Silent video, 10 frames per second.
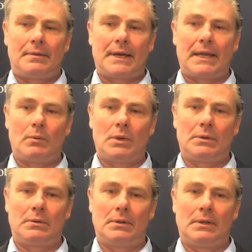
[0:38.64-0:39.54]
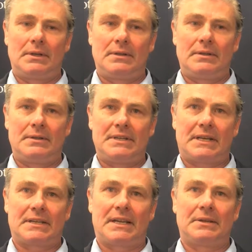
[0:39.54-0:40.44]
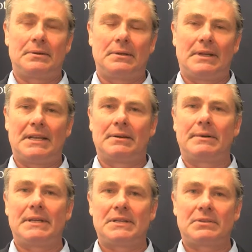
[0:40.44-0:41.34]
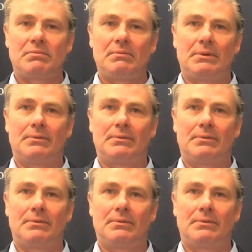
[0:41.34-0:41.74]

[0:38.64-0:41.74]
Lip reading: They will dictate who the leader is.